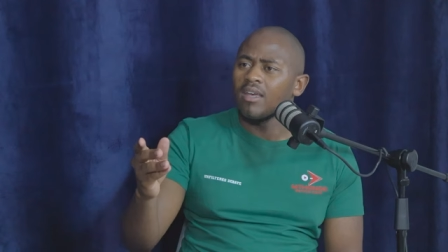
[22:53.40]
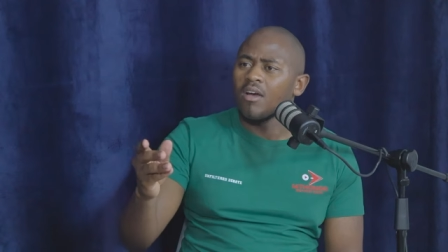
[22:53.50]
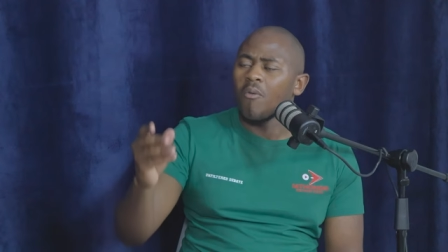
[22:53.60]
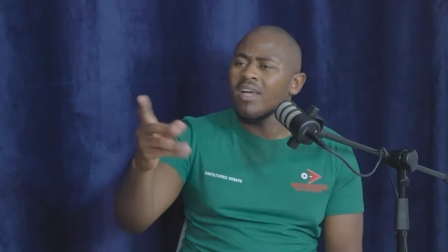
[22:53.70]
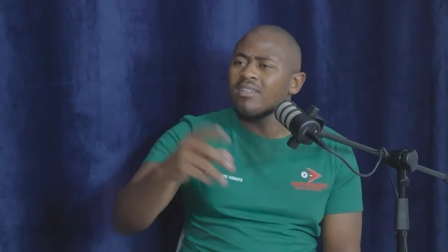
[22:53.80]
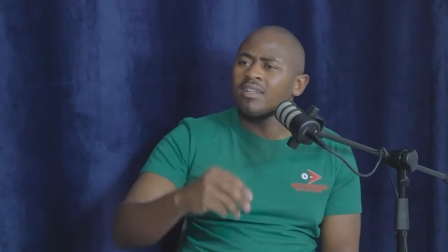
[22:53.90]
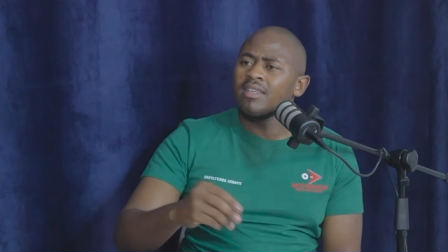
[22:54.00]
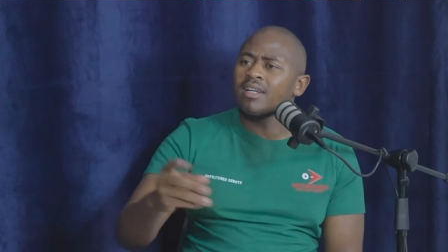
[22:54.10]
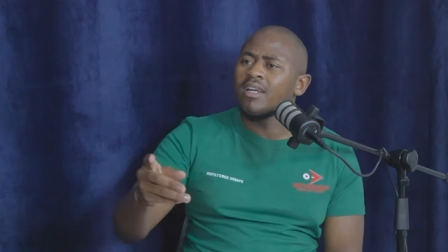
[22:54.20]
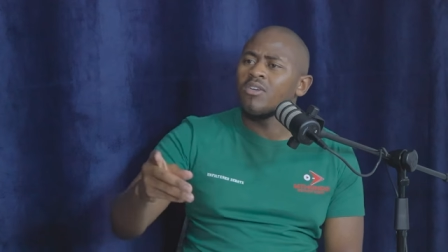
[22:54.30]
Why didn't the
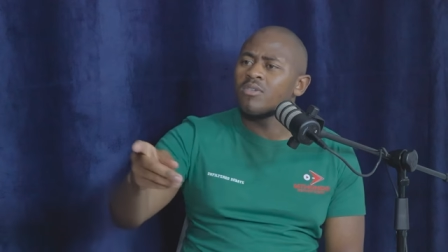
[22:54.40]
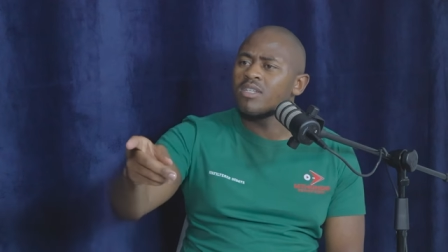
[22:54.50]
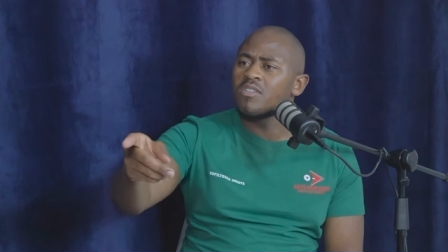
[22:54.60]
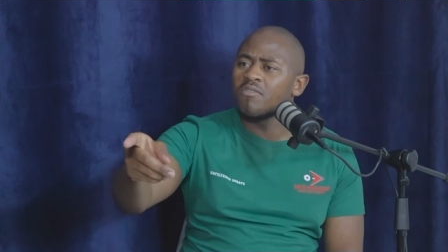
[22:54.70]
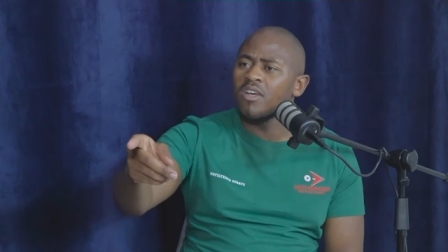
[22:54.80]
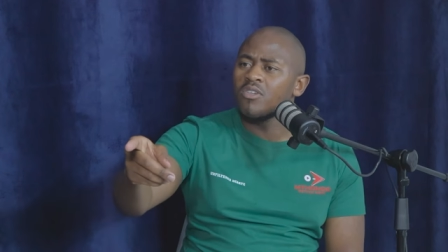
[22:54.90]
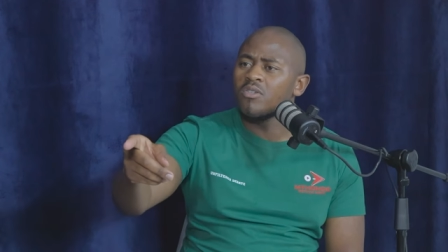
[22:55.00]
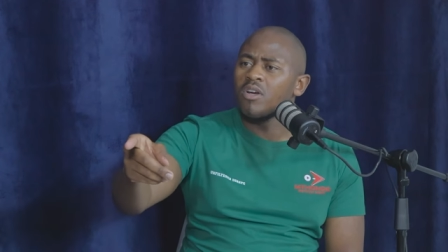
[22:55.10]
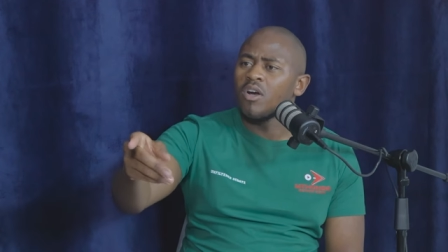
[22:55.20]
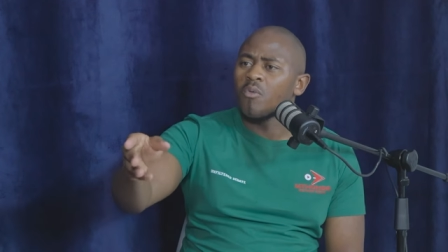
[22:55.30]
rand lose its value
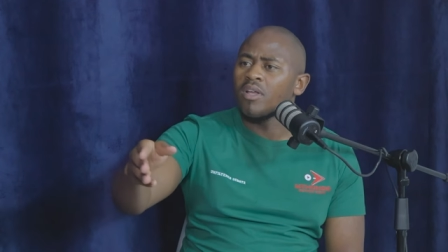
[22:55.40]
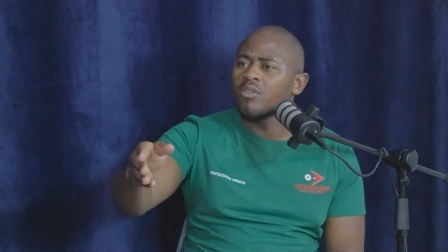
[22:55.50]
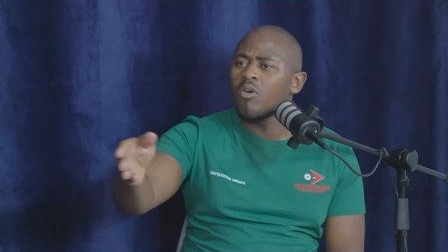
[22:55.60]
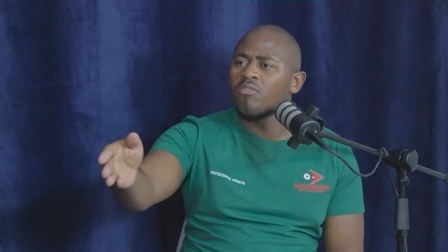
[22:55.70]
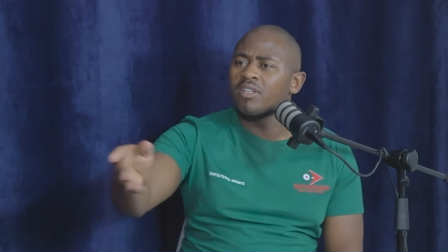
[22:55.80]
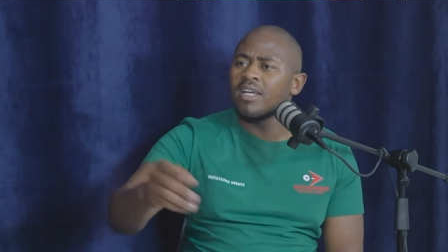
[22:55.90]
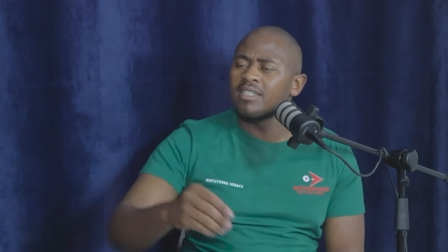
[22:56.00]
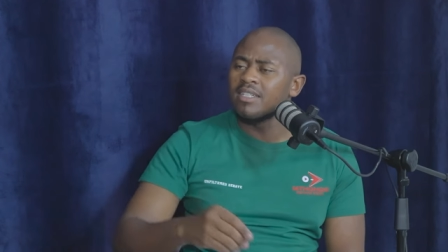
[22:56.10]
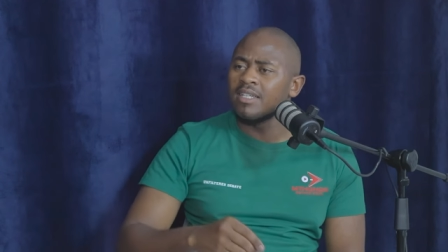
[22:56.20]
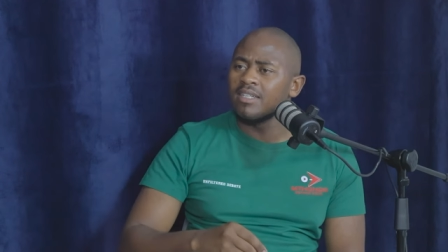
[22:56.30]
when COVID
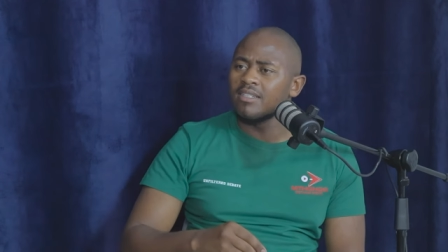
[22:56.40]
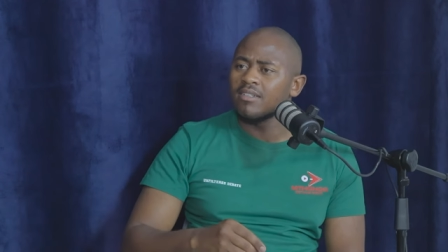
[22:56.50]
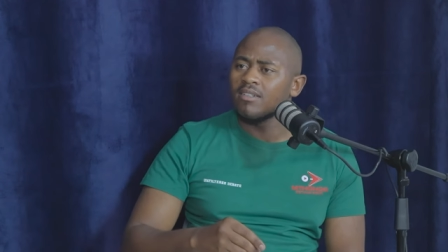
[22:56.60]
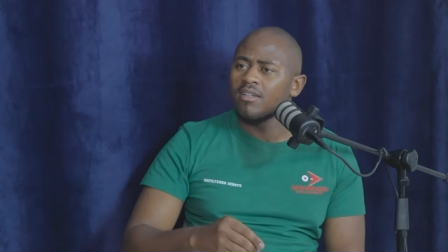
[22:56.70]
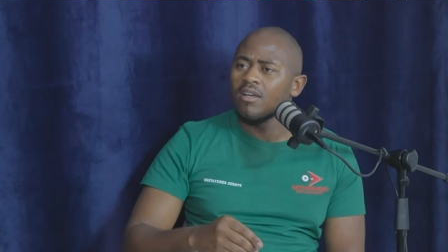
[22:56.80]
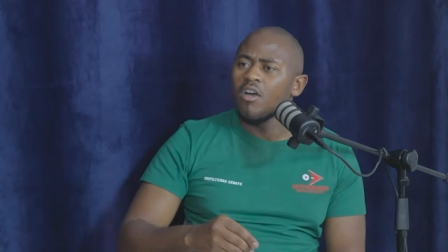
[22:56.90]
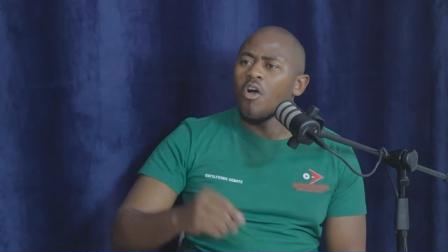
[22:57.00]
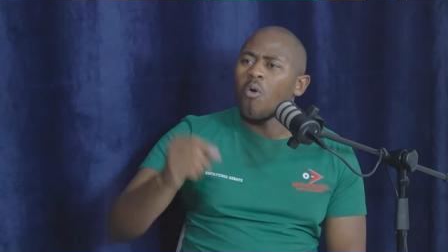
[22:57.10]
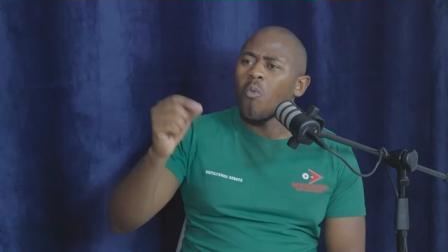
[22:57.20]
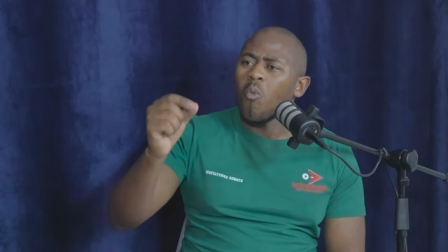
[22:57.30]
19 hit?
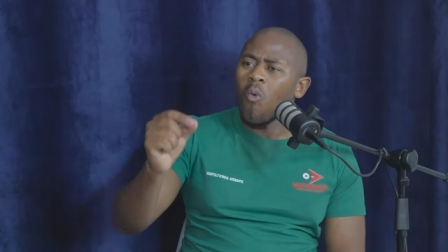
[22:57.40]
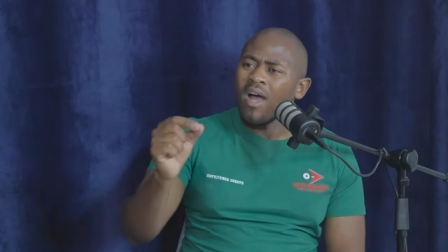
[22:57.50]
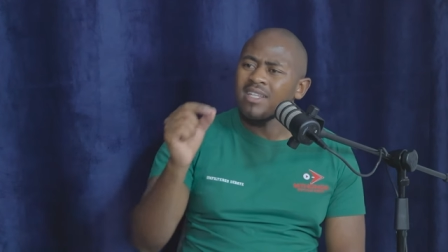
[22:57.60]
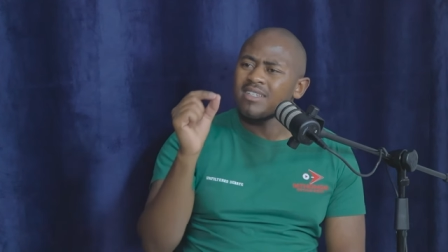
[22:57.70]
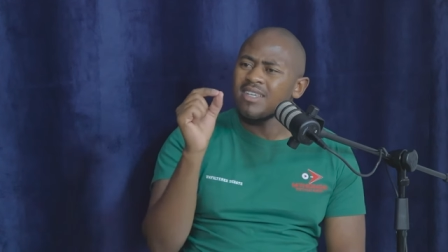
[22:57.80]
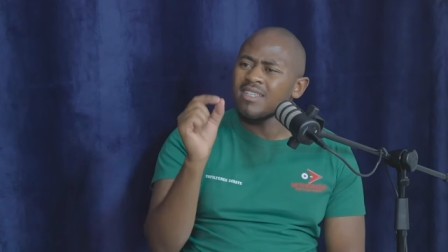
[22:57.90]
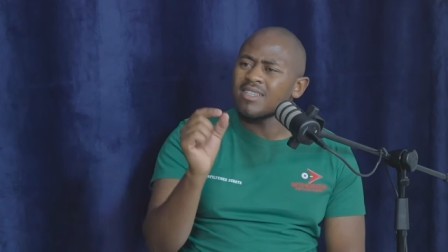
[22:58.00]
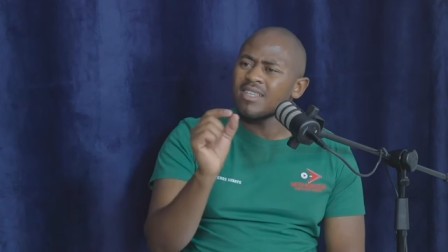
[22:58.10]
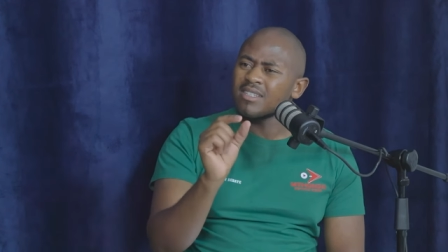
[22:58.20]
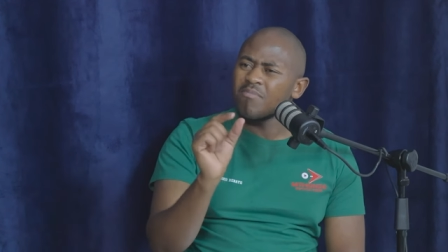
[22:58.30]
What is
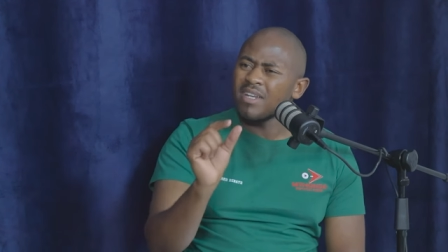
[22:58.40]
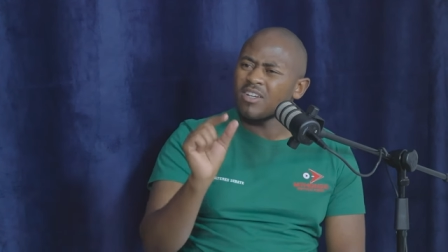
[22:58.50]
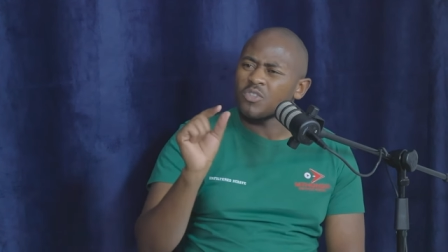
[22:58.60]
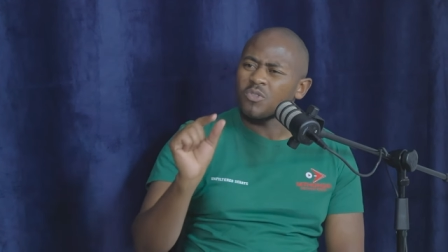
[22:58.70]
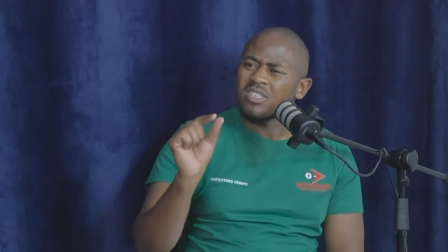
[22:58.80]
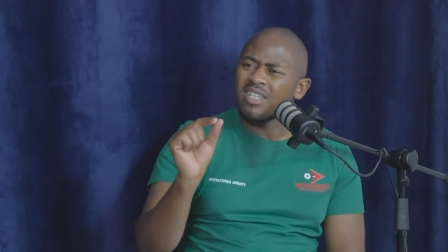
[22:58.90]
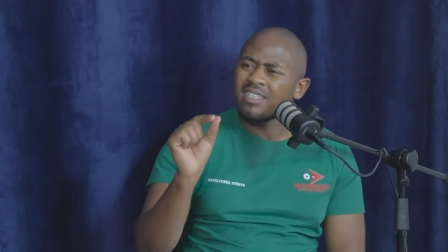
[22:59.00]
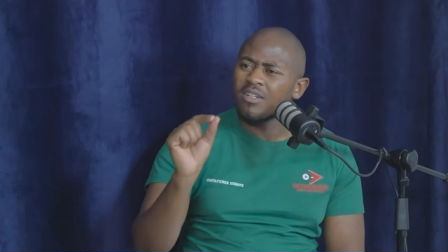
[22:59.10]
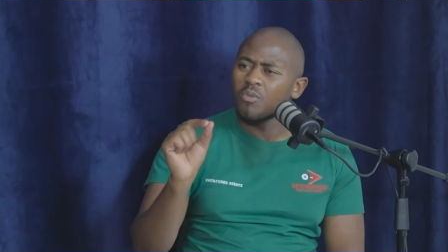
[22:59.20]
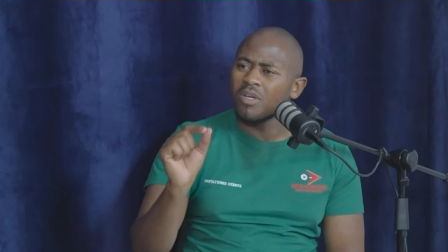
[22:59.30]
this man
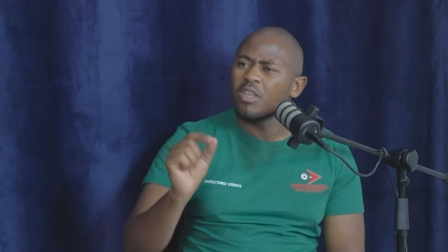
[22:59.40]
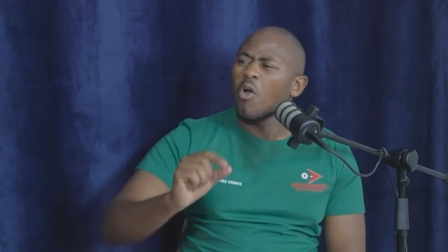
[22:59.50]
associated with?